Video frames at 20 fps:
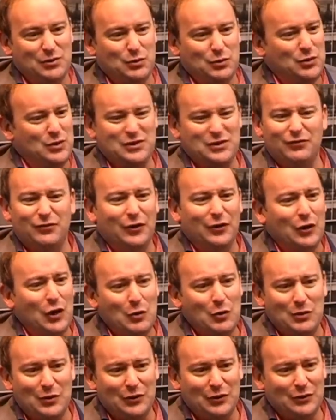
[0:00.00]
It wasn't very
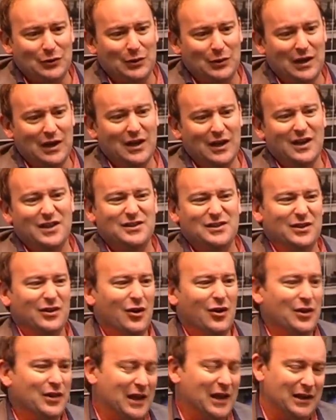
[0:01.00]
open at all.
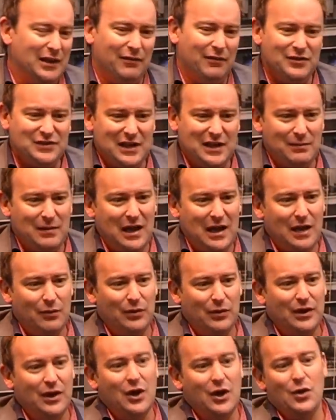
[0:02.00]
So either had to have the same
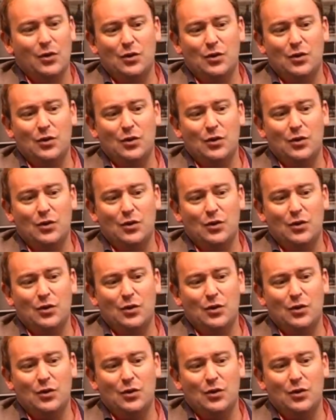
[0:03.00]
hardware,